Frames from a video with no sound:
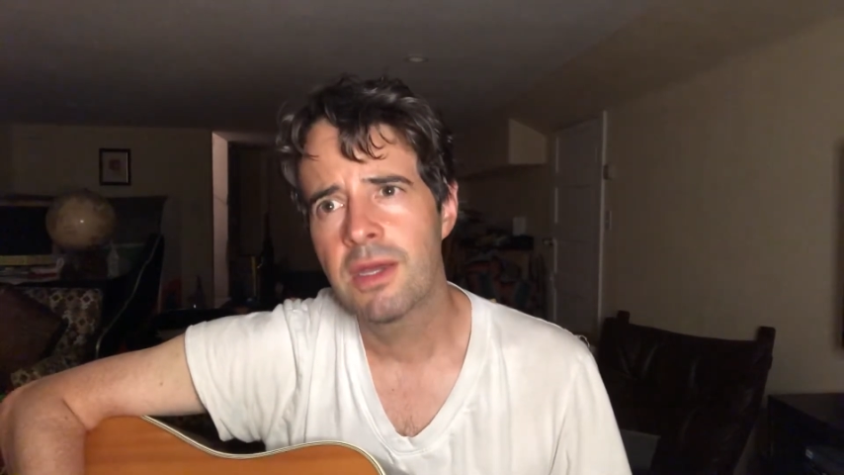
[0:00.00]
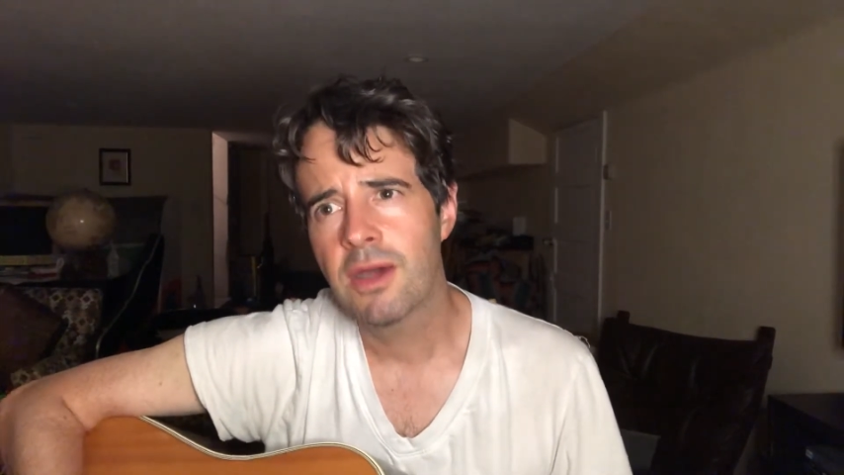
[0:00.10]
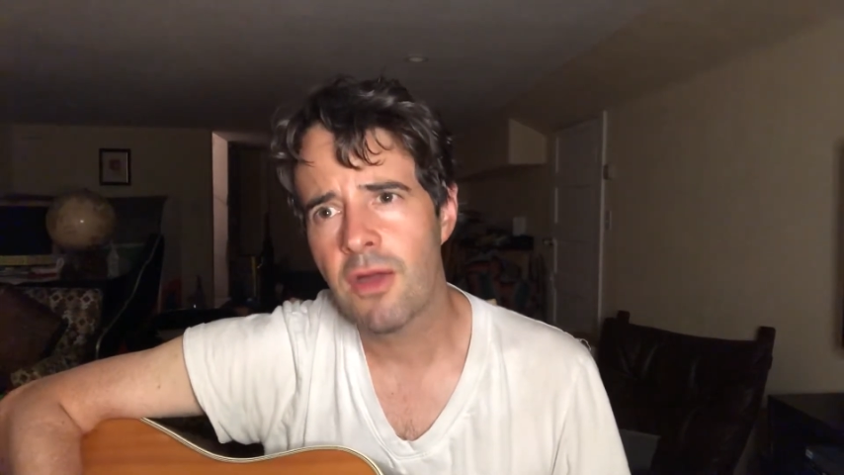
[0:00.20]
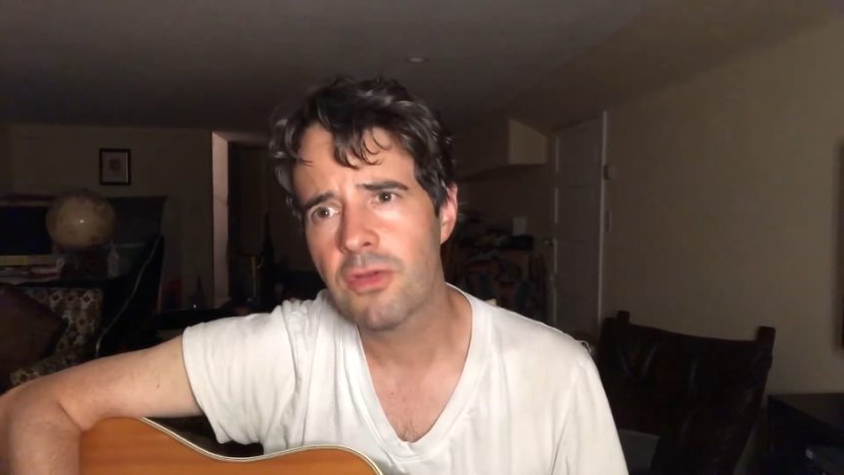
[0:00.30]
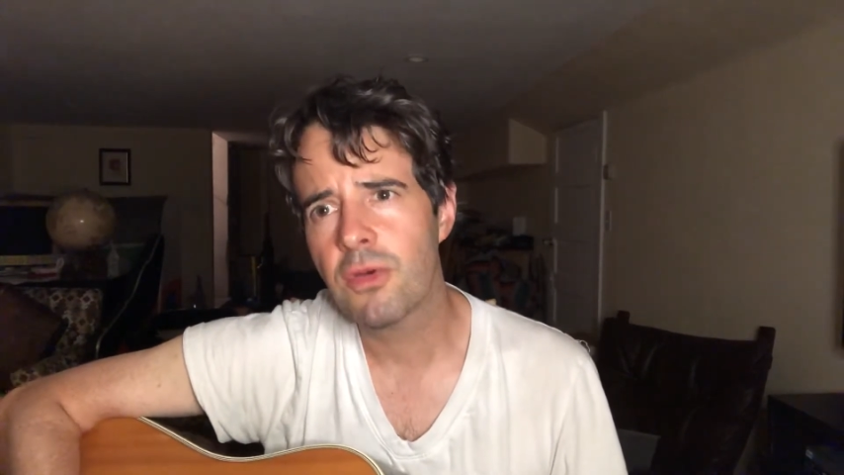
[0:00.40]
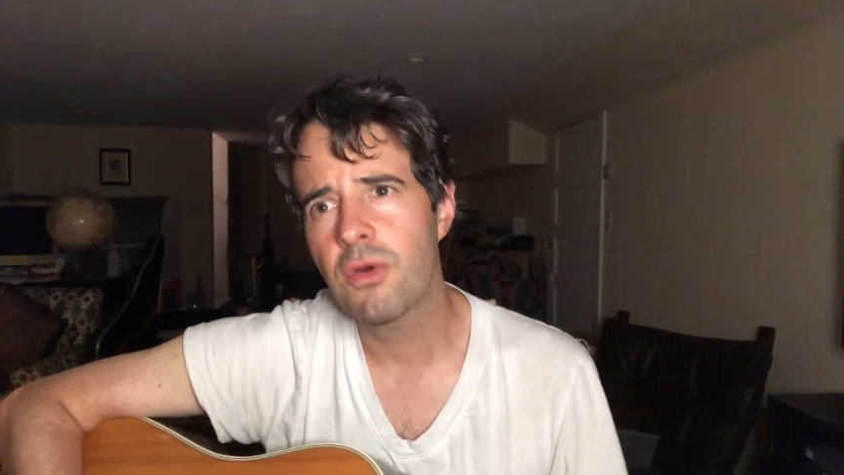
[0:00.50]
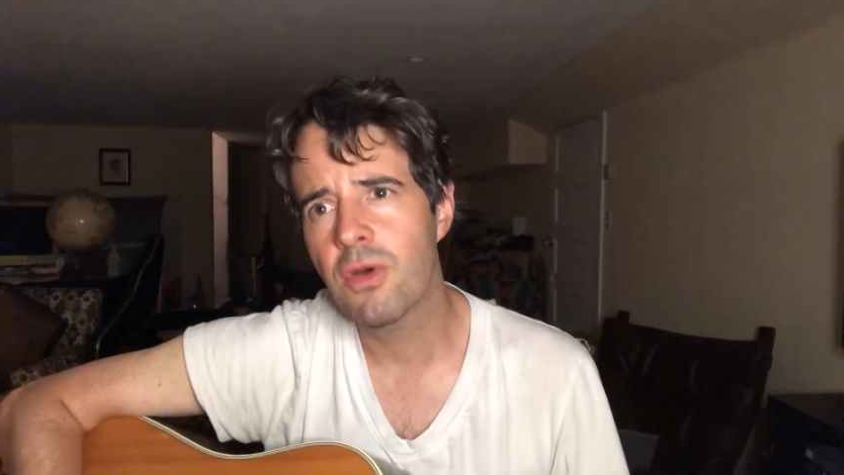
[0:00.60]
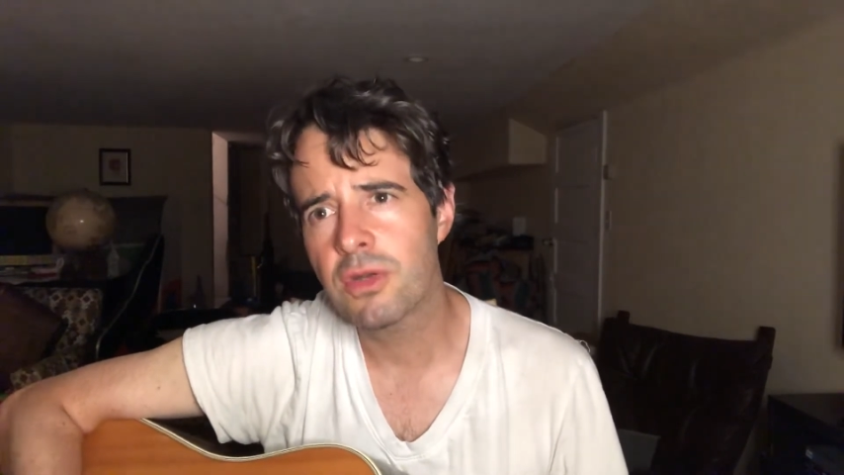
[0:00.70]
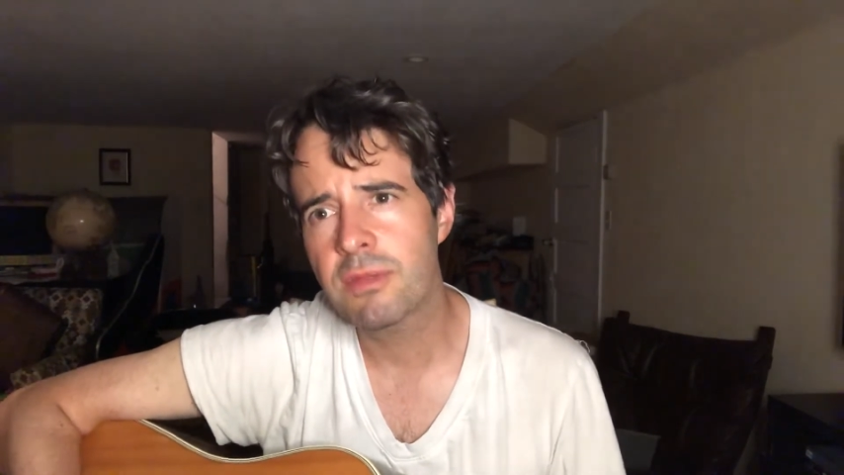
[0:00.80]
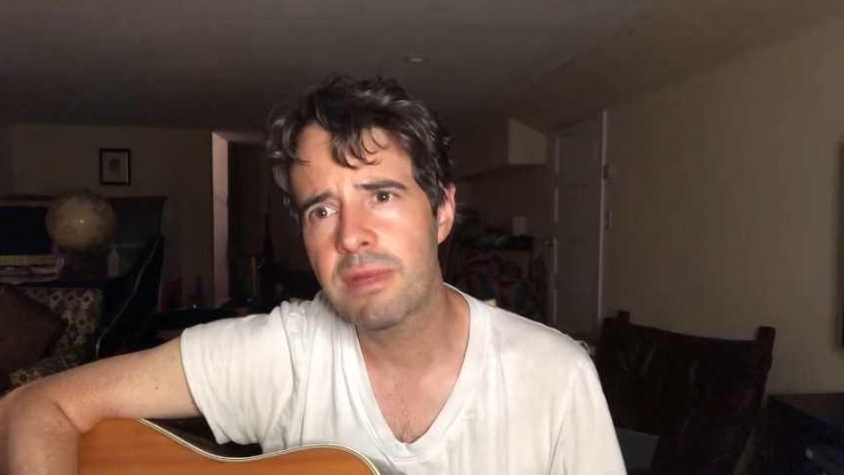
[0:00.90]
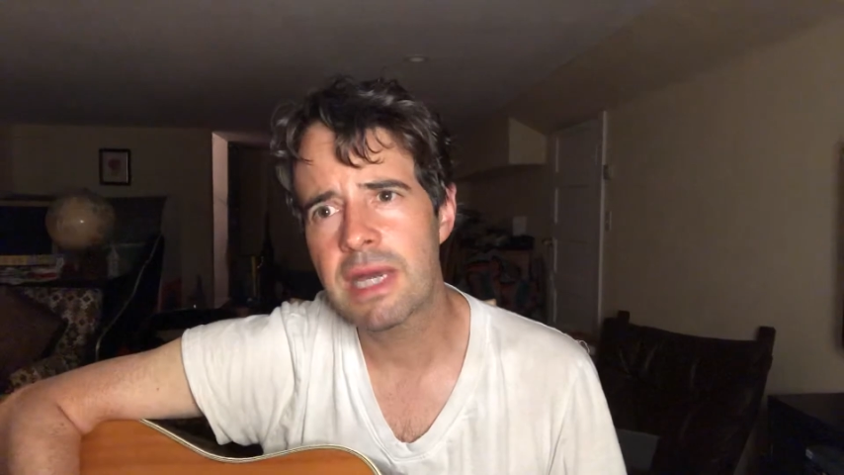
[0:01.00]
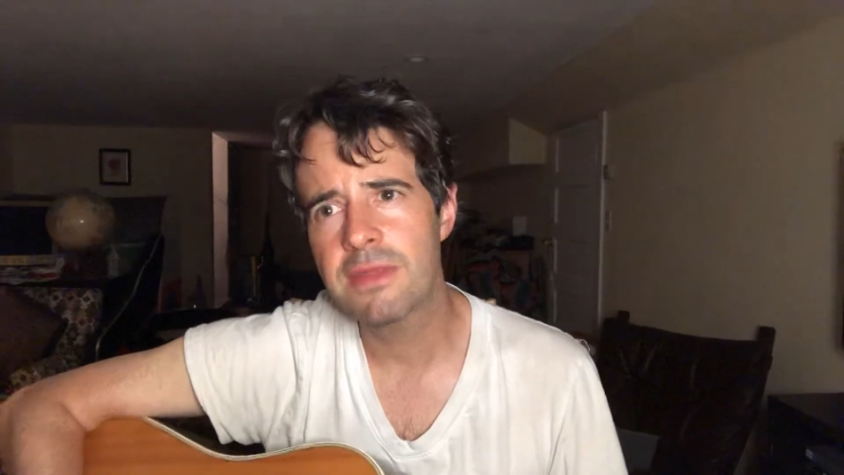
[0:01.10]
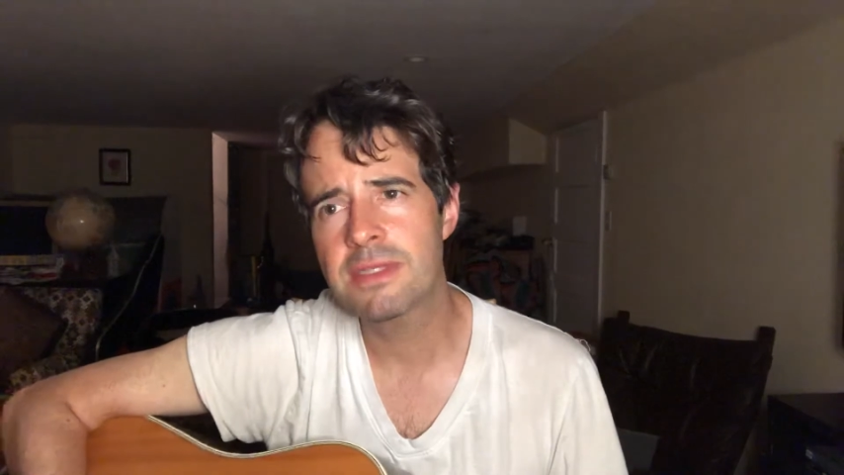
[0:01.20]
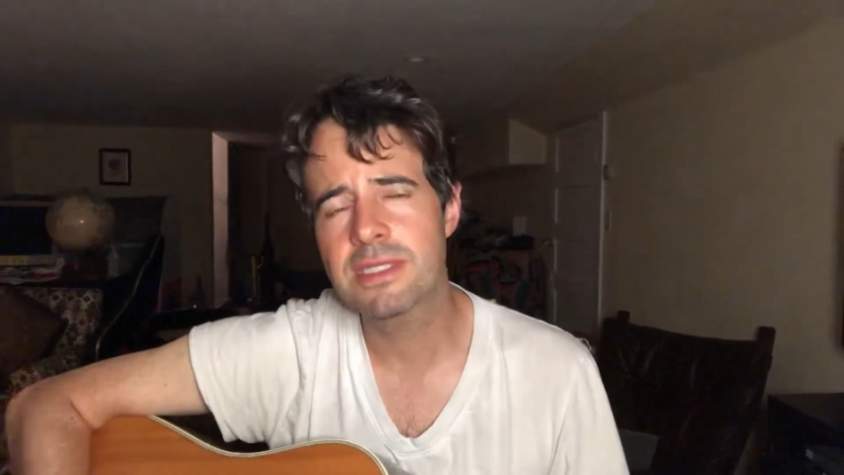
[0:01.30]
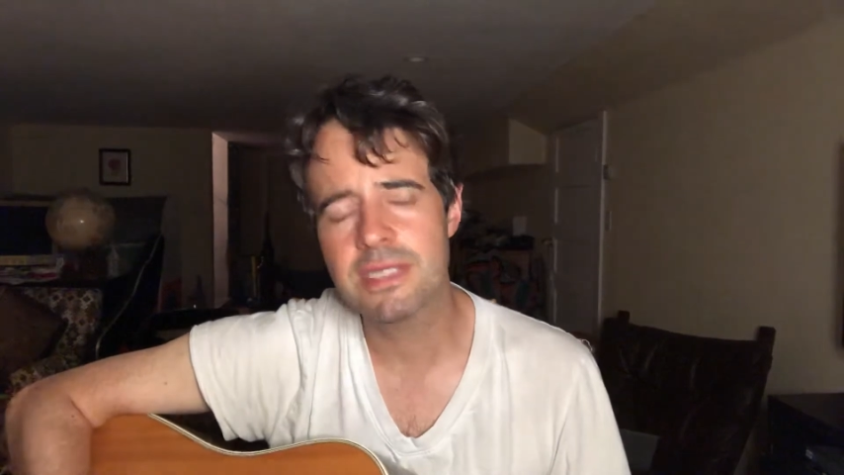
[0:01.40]
On the corner by the
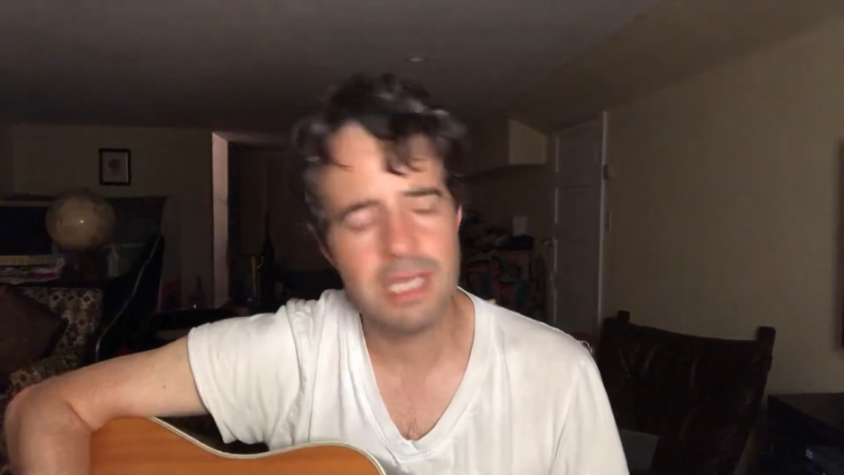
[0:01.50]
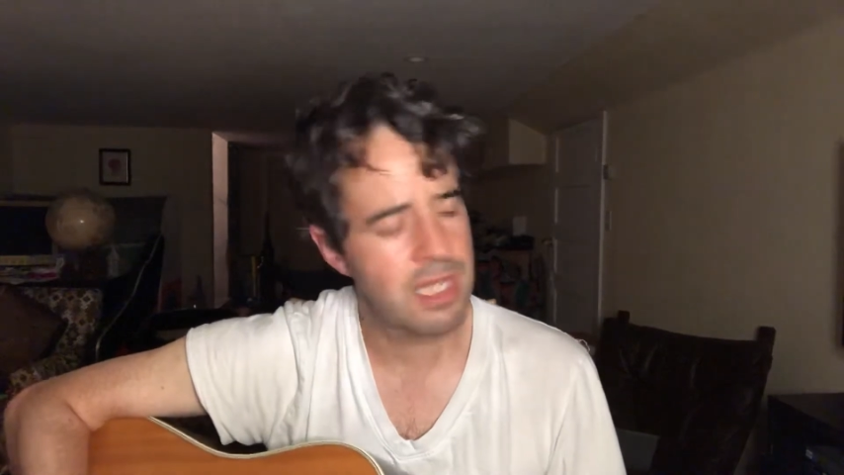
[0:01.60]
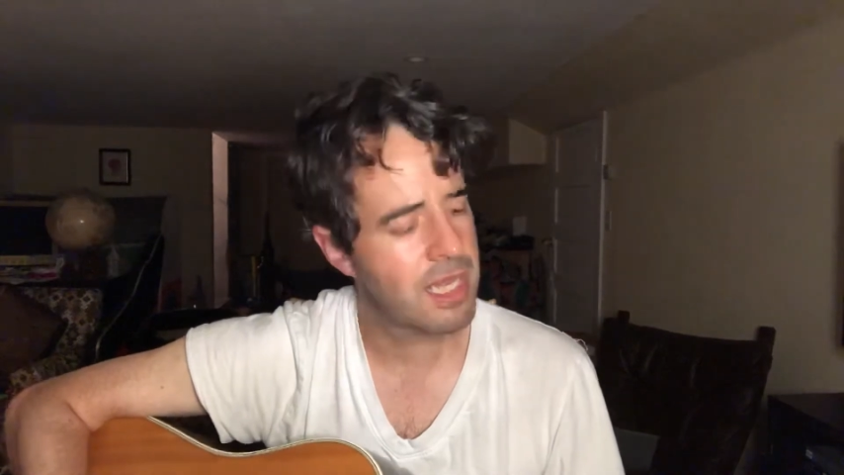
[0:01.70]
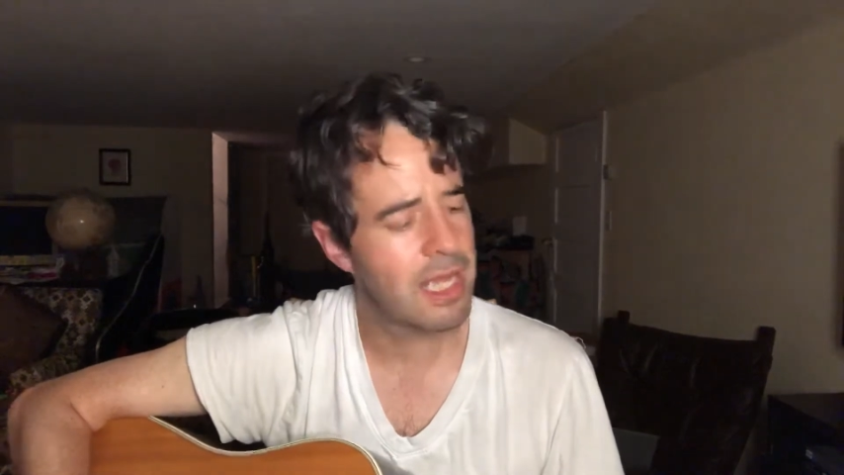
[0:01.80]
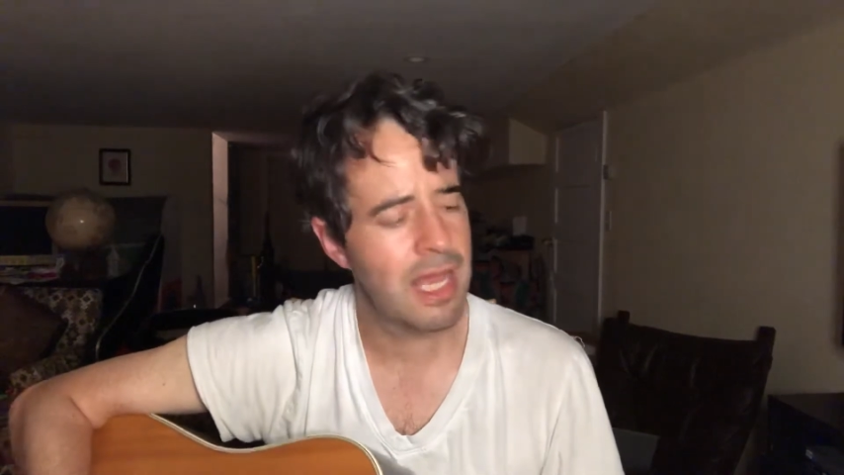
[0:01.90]
sink,